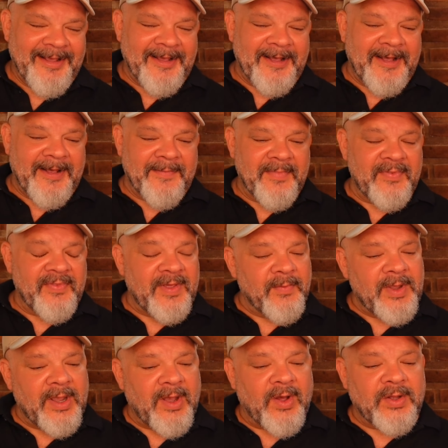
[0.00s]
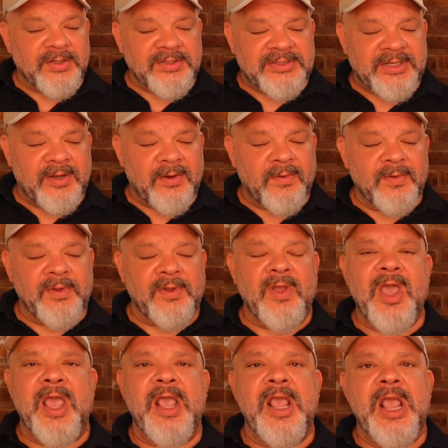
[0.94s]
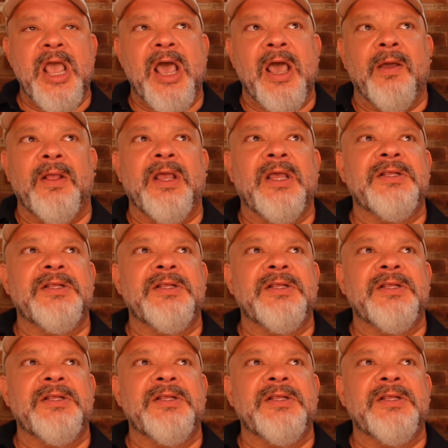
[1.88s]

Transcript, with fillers: Um, then we also, I,